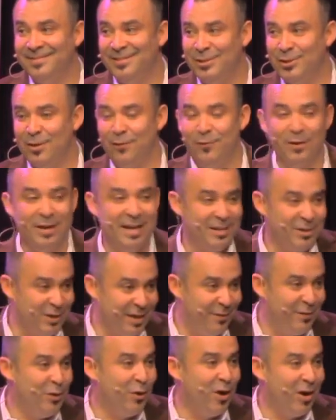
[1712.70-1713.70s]
so if your kids are
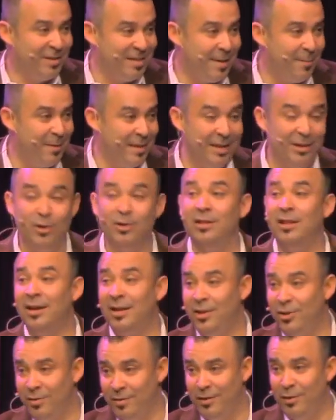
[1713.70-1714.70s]
giving you a hard time, be like, you're
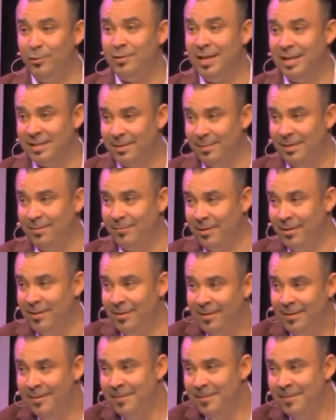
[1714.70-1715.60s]
lucky you're in the New Testament, brother.